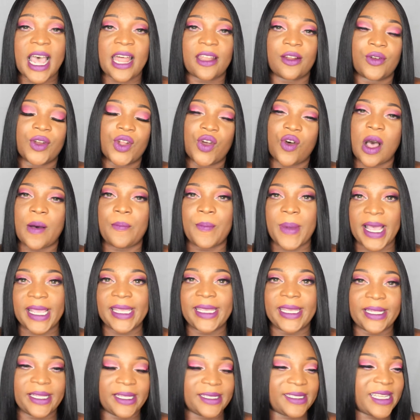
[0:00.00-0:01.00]
I don't know, I
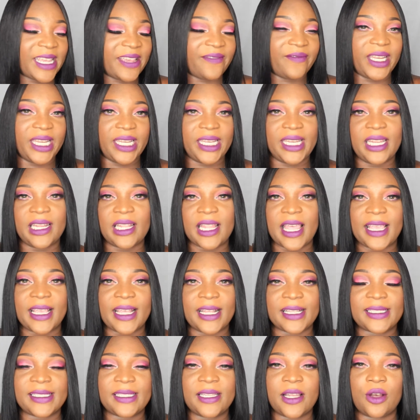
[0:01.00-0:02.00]
might get the 70D like
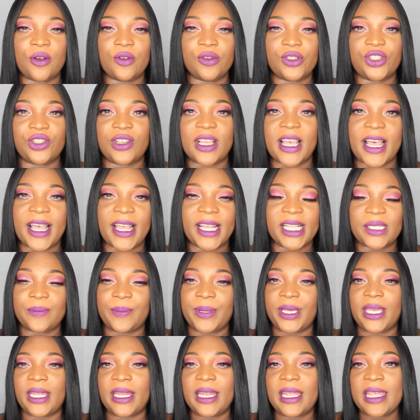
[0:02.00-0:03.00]
I told you guys,
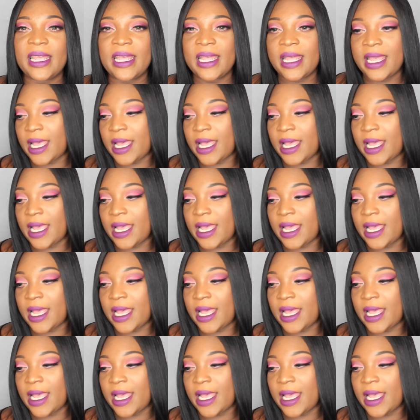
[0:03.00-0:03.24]
but